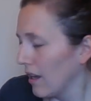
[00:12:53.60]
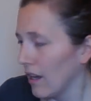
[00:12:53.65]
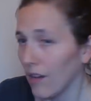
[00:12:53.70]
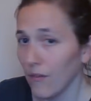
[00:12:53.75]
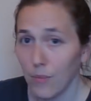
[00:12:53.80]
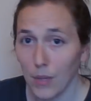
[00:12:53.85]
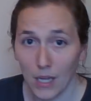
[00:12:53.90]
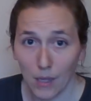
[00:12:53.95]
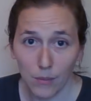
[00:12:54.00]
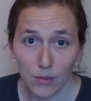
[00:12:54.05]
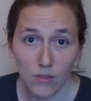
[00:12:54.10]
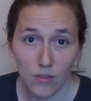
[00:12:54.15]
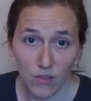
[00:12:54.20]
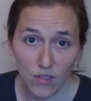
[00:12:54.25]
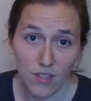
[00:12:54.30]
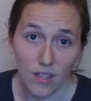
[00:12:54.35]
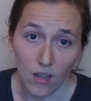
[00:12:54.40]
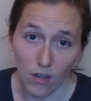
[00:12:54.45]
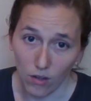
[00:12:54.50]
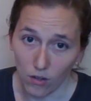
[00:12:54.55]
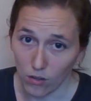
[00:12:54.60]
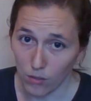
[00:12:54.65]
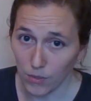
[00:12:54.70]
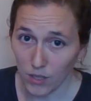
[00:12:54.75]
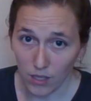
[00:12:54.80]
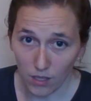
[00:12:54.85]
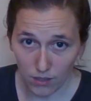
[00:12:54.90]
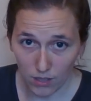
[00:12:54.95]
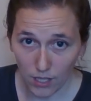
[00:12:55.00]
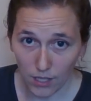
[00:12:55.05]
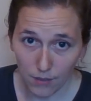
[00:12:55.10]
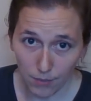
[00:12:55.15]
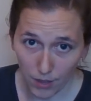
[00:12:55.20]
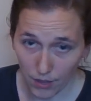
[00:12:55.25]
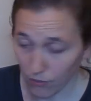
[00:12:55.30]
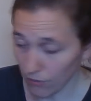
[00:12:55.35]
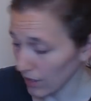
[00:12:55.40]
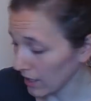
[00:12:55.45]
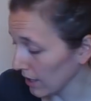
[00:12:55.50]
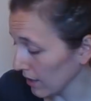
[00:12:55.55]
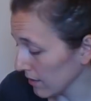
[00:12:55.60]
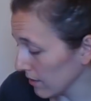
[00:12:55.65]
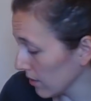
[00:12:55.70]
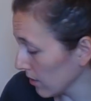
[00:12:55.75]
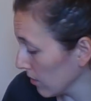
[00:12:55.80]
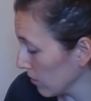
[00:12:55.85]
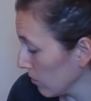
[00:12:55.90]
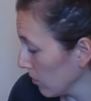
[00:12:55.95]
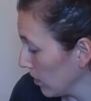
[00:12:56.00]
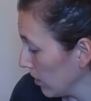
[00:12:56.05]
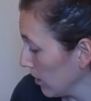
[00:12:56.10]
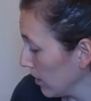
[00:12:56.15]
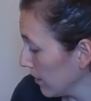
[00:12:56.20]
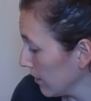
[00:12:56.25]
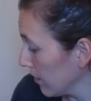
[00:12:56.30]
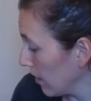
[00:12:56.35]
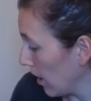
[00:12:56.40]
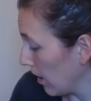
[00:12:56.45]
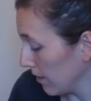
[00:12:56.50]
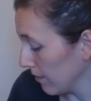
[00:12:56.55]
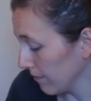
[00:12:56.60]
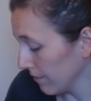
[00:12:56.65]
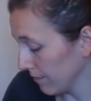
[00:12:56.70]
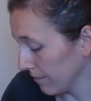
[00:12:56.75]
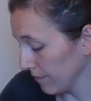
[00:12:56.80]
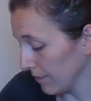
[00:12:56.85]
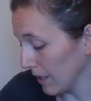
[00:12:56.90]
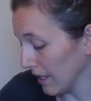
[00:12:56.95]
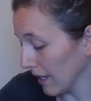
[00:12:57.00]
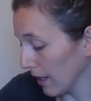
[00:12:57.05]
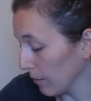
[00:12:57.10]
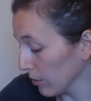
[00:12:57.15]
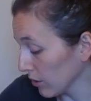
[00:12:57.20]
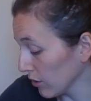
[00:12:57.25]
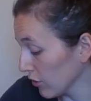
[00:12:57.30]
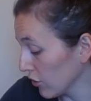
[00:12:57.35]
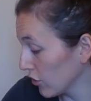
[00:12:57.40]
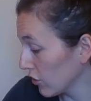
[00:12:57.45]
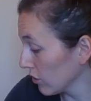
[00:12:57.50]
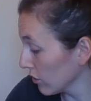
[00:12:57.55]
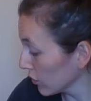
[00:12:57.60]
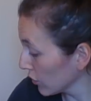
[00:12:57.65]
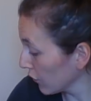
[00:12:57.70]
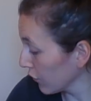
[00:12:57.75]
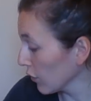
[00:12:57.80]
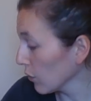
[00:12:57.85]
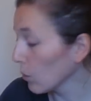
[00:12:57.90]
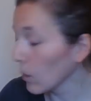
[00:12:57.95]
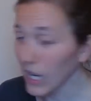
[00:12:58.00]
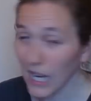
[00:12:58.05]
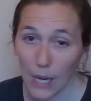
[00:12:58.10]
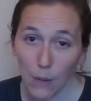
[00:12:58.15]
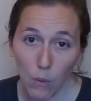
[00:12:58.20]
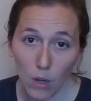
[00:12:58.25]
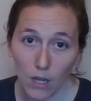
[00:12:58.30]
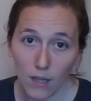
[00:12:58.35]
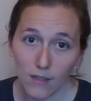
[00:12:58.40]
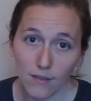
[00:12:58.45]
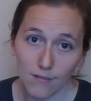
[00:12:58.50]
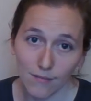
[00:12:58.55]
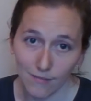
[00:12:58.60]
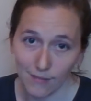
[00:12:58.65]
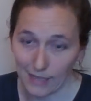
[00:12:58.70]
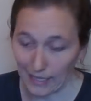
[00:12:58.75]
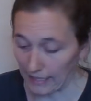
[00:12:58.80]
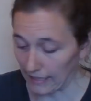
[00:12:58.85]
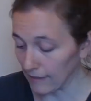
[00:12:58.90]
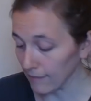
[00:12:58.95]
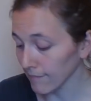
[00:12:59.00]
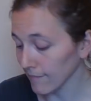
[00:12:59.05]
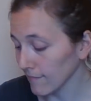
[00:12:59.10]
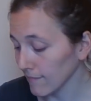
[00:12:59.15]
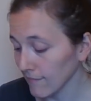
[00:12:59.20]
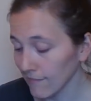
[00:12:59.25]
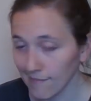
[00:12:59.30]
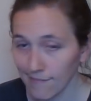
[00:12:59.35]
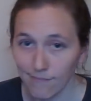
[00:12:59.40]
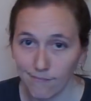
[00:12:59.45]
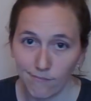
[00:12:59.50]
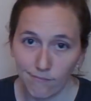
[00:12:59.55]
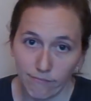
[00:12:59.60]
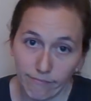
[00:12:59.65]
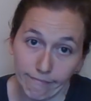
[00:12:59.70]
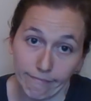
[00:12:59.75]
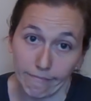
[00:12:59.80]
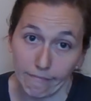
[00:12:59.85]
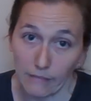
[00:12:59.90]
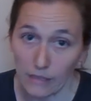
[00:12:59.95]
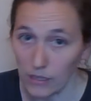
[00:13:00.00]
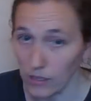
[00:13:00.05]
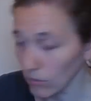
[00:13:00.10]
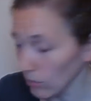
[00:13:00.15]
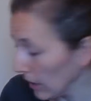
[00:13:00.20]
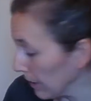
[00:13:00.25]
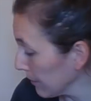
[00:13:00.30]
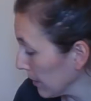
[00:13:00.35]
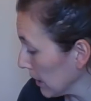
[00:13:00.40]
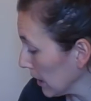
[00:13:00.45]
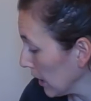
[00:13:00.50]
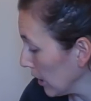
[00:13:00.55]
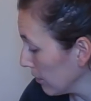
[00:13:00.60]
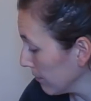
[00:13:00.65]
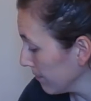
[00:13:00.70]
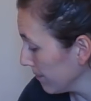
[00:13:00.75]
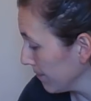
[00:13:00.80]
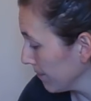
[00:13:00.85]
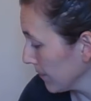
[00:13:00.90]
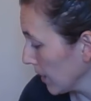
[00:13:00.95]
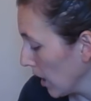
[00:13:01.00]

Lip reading: of being able to do this at home and not take my 3 kids to Goodwill and not being able to search for what I want, like, this is the way I'm going to go.